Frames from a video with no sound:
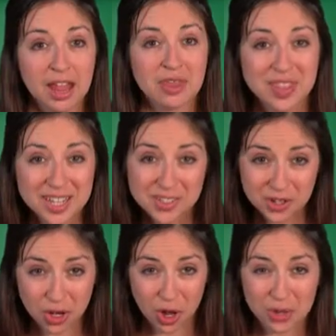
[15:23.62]
These are
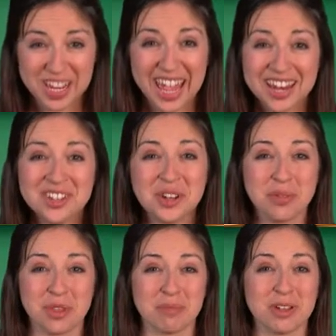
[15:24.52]
called
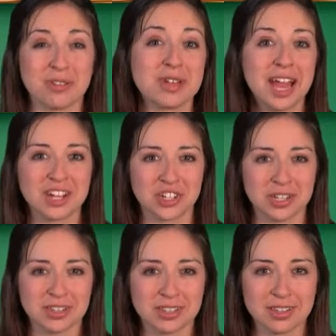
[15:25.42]
endothermic
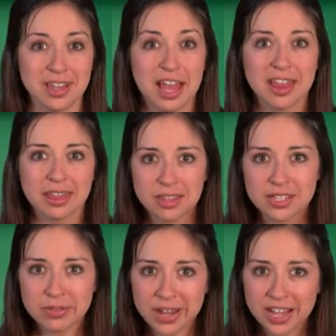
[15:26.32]
reactions. These
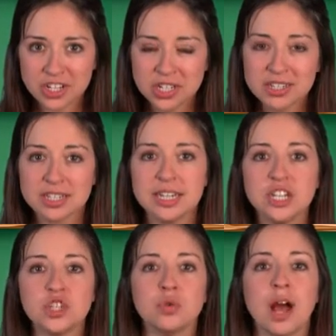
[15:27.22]
reactions need
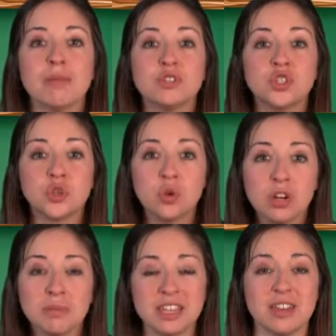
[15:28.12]
to
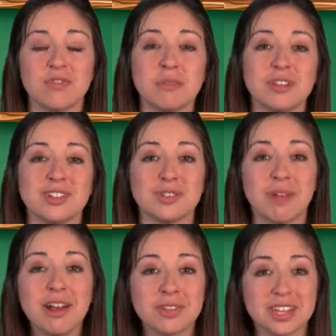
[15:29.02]
absorb heat from their
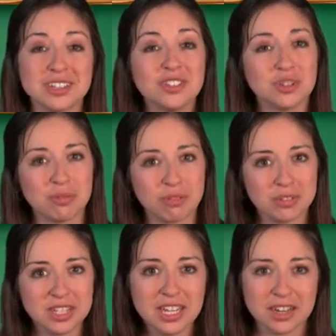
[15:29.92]
surroundings to
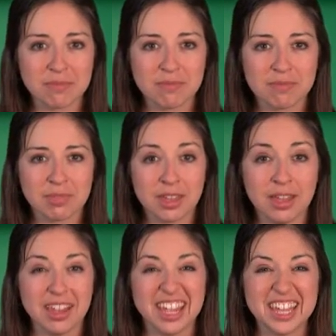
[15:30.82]
proceed.
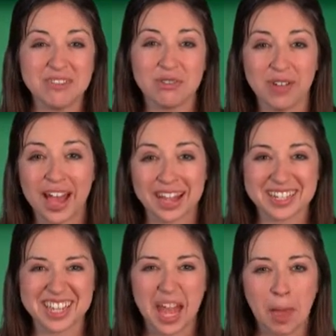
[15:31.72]
In
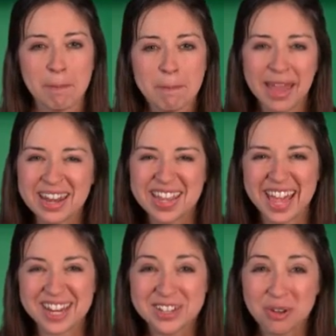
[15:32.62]
fact, many
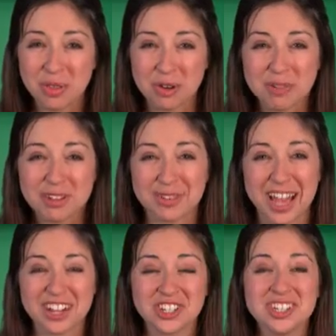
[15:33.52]
endothermic
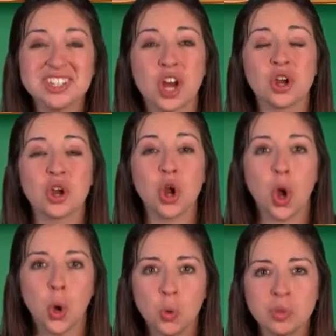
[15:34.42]
reactions occur
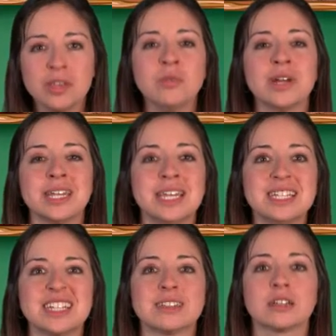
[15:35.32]
only when heat
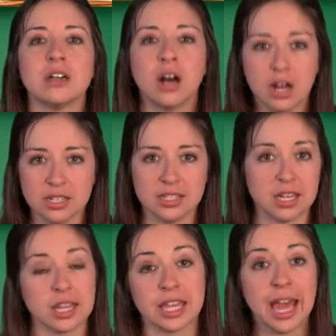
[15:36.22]
is
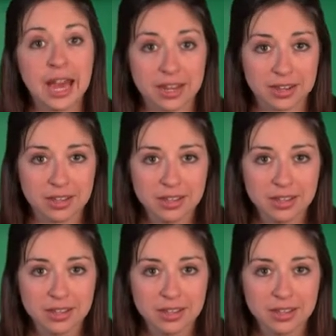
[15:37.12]
constantly added.